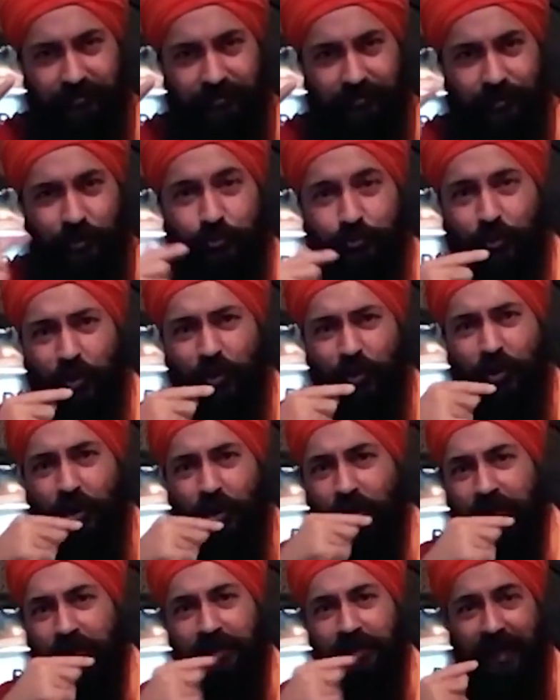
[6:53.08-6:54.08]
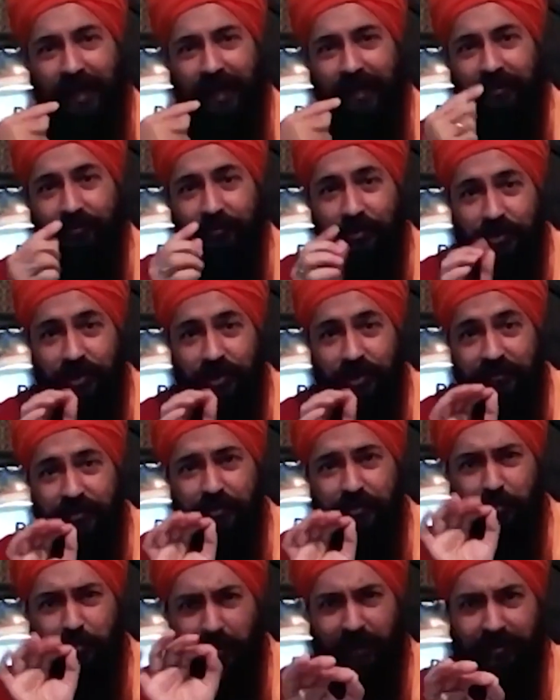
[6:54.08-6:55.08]
You forgot that which
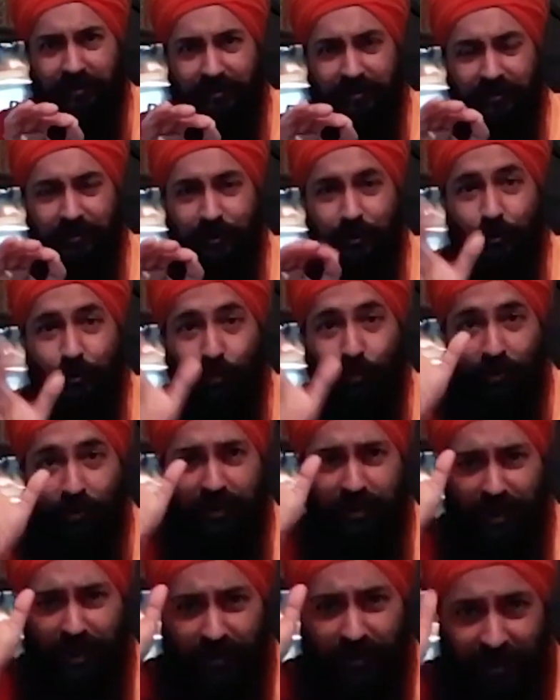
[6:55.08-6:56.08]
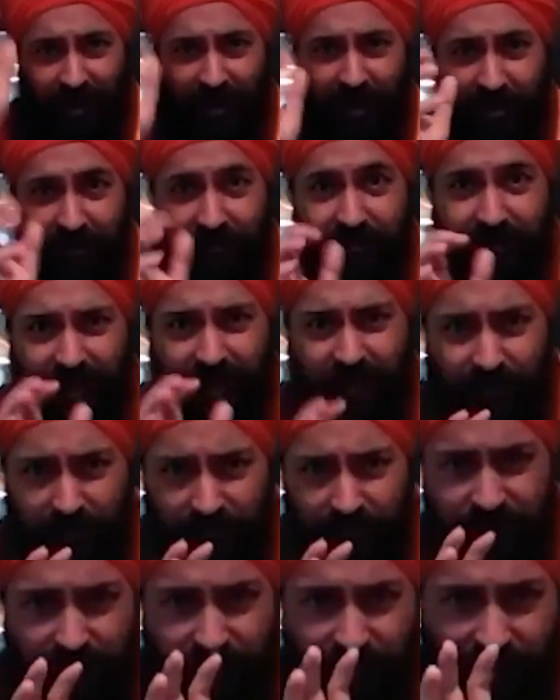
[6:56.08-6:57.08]
gives birth. You only aware of that
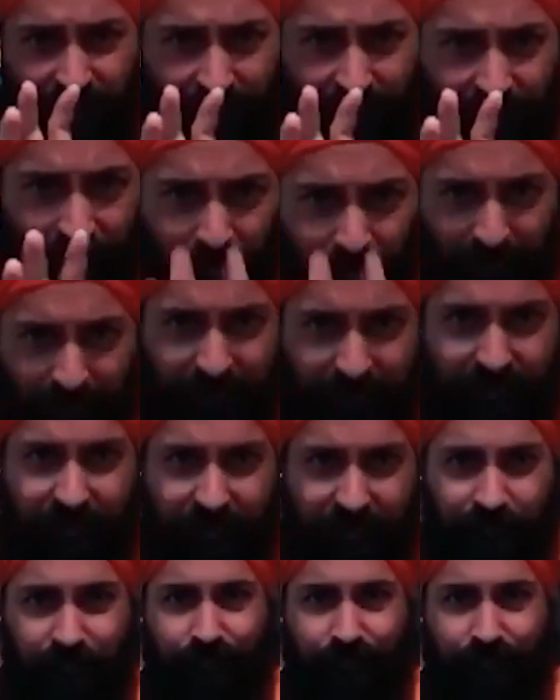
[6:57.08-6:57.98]
which has taken birth.